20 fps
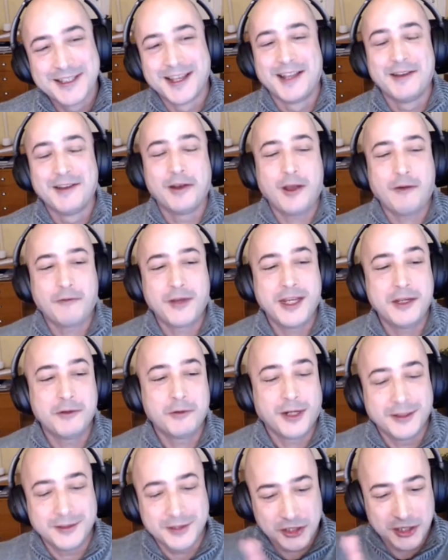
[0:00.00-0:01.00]
love
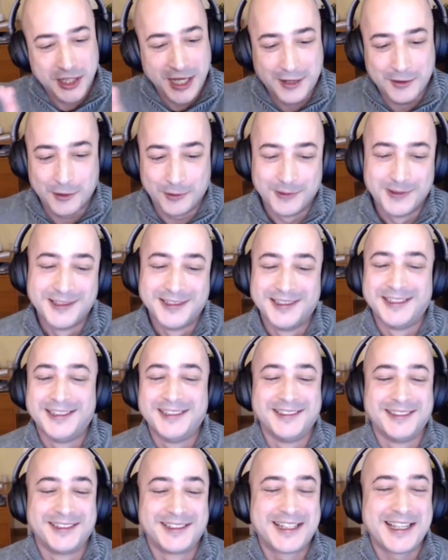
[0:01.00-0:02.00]
Ghidra in the shadow.
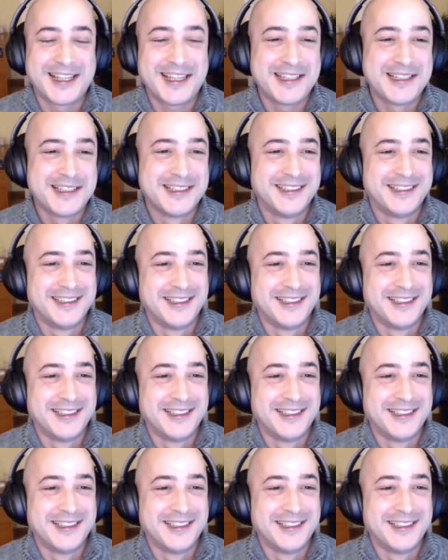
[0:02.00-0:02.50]
Okay.